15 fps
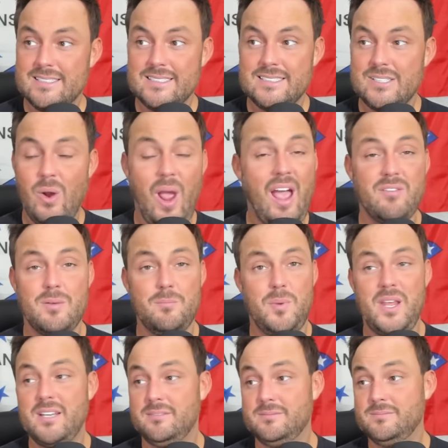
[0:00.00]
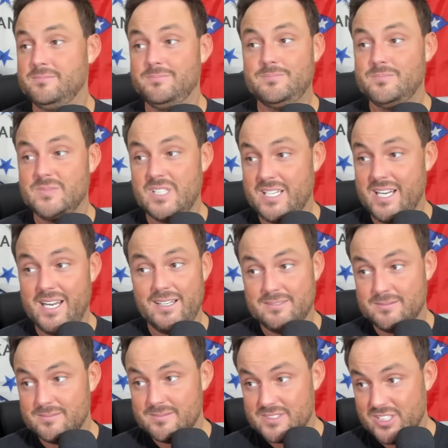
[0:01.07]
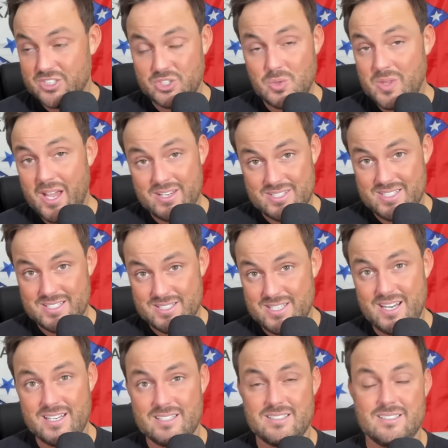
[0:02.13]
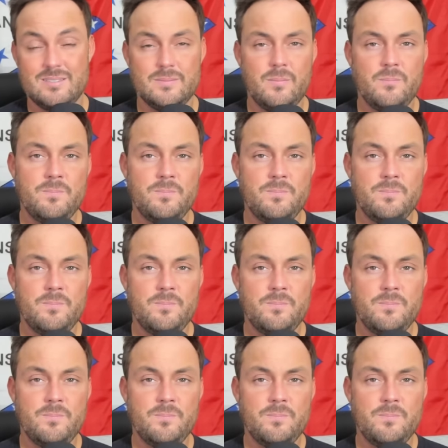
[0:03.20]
you haven't beaten, again, since 2006.